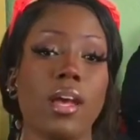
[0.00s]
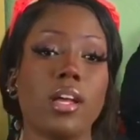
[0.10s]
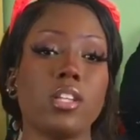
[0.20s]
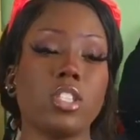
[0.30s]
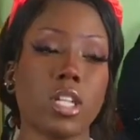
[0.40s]

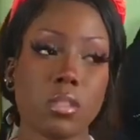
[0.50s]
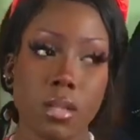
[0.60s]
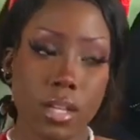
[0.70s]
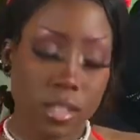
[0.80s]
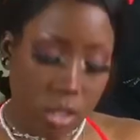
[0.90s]
Just because
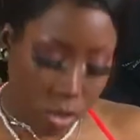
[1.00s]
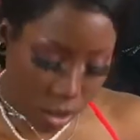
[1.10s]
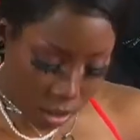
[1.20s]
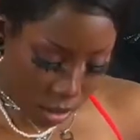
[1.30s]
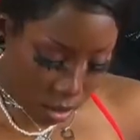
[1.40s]
this dress
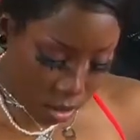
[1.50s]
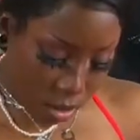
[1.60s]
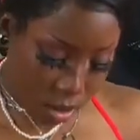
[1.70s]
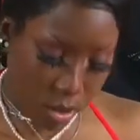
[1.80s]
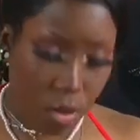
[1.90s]
is
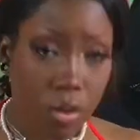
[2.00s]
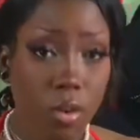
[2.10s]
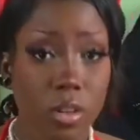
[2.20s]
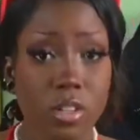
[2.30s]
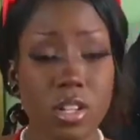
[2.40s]
so
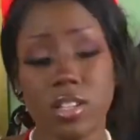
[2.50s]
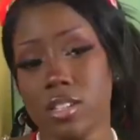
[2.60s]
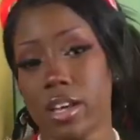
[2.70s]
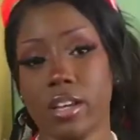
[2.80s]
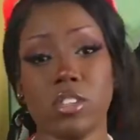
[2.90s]
gorgeous, I
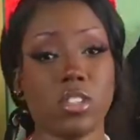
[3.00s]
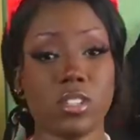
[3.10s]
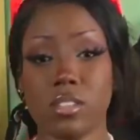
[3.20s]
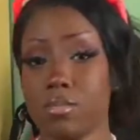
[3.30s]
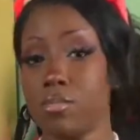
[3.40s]
can just
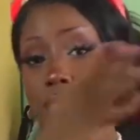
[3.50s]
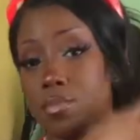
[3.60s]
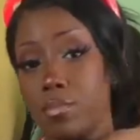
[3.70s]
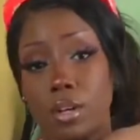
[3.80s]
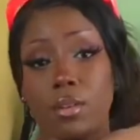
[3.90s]
put
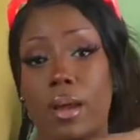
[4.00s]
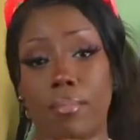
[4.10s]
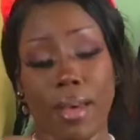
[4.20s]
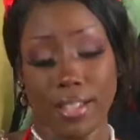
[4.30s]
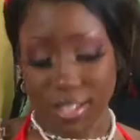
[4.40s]
it right
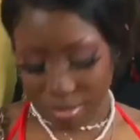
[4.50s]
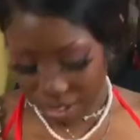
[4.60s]
past me.